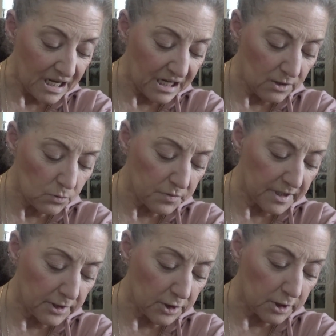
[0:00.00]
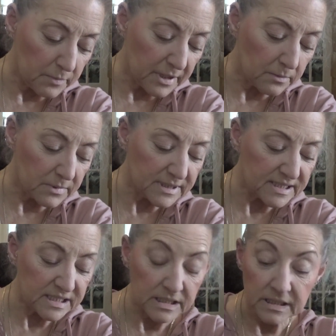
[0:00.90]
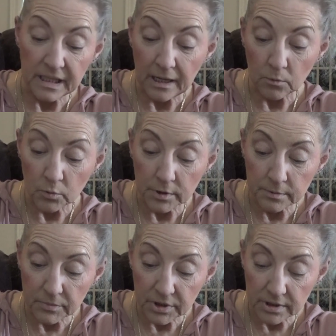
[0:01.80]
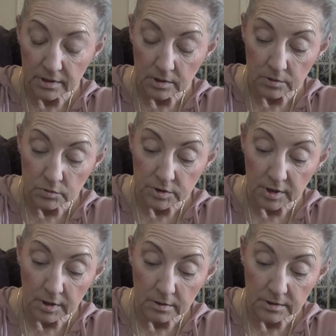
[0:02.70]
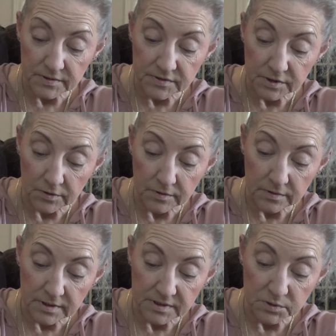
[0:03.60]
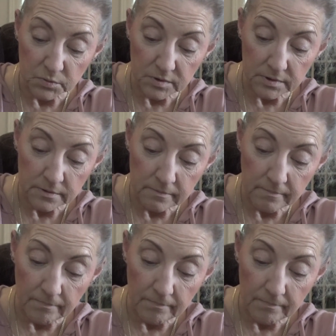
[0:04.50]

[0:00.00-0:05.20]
I don't think you're going to be able to see that one, but hold on, let's go to this one.